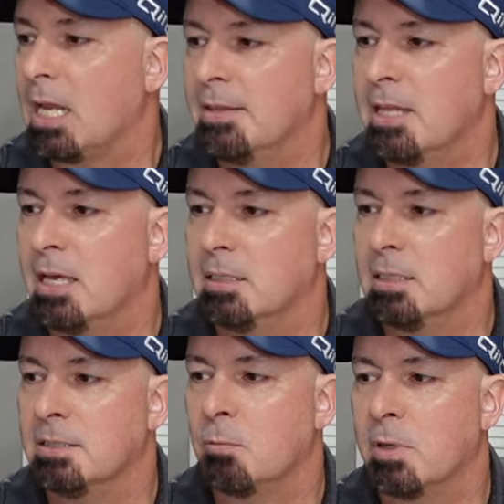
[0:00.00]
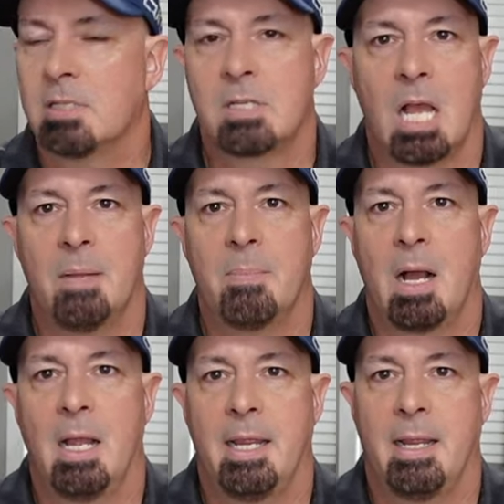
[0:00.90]
And then in the wintertime,
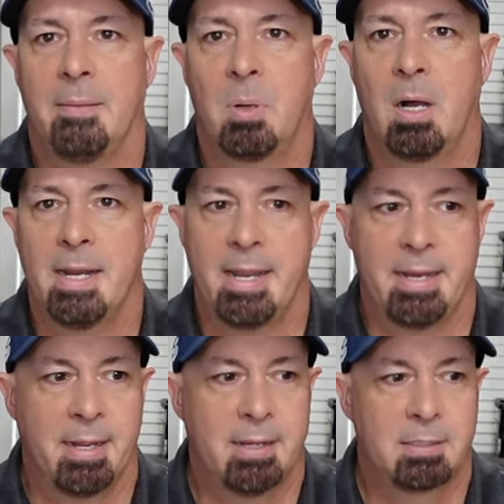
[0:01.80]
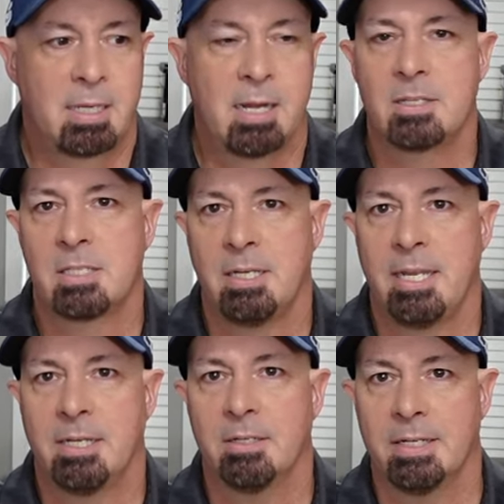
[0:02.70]
I bought a kerosene
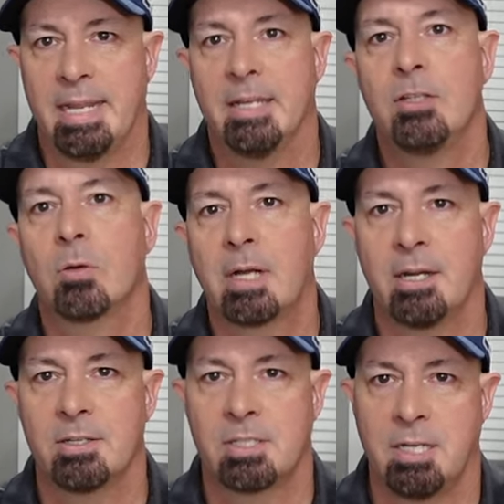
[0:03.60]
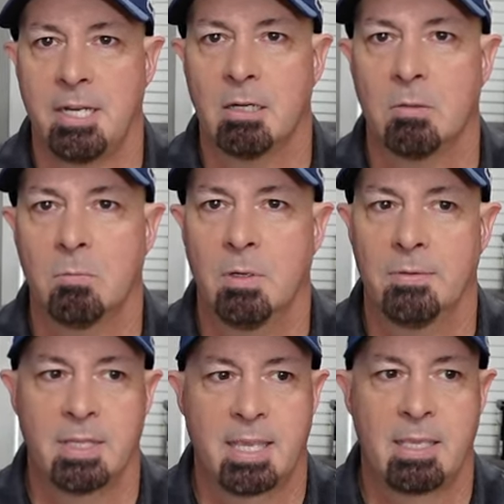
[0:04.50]
heater, an indoor kerosene heater
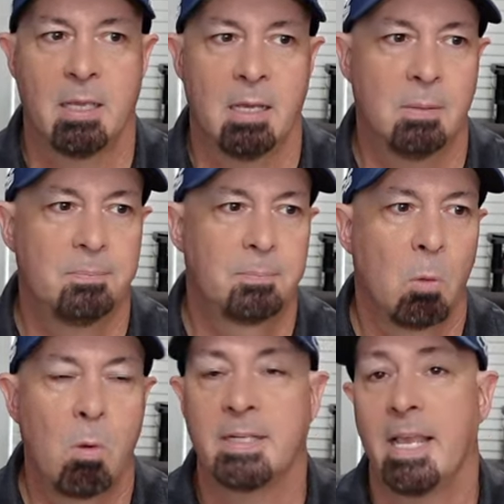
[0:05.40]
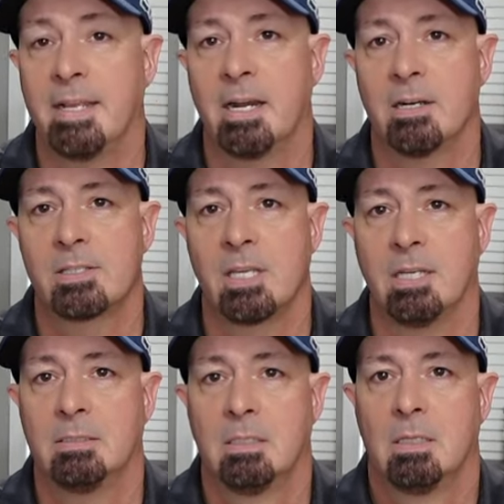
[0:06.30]
with the 1K
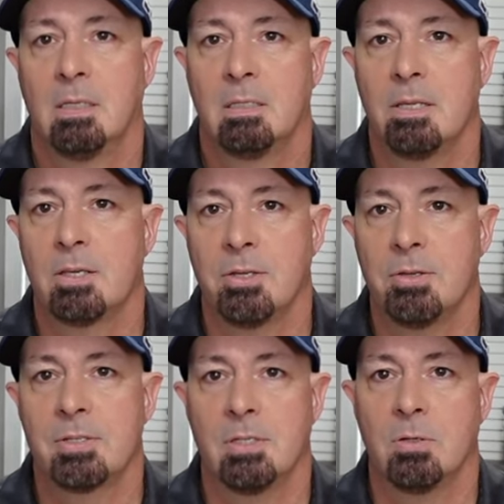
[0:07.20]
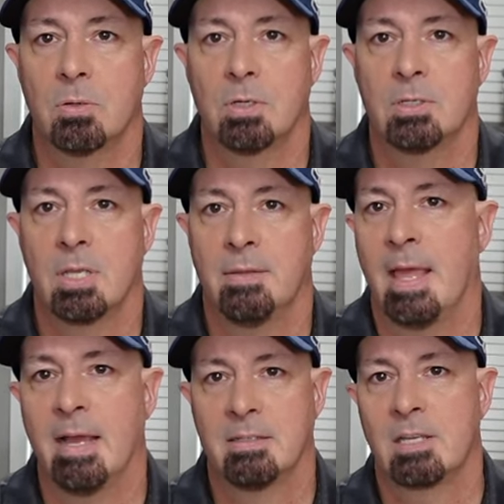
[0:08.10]
kerosene that you can use indoors,
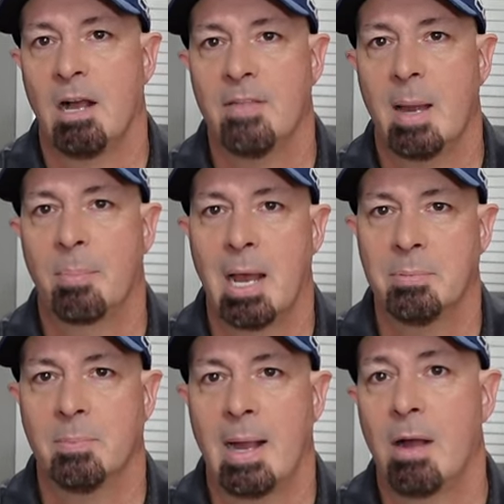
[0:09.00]
and that solved that problem.